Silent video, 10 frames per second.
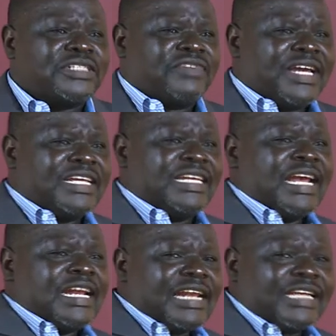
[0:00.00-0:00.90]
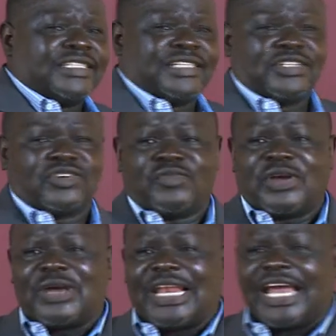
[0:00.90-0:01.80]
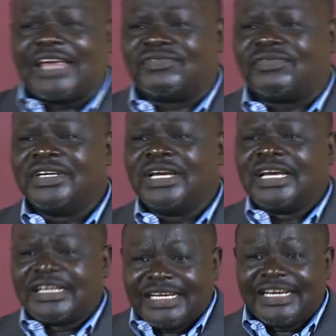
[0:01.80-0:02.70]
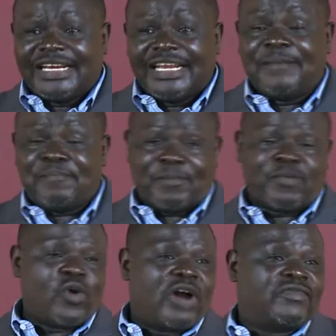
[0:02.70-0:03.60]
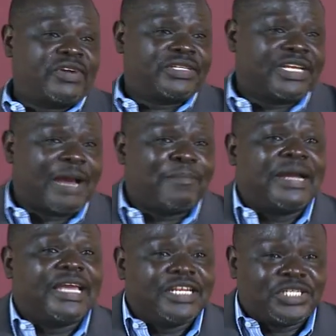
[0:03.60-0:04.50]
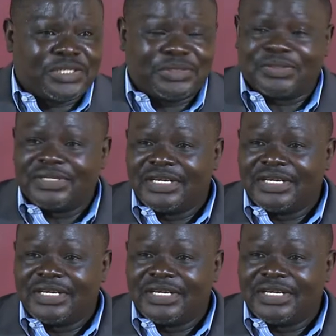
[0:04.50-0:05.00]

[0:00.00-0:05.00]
very nasty things over your life. Really, really people who have risen up against you.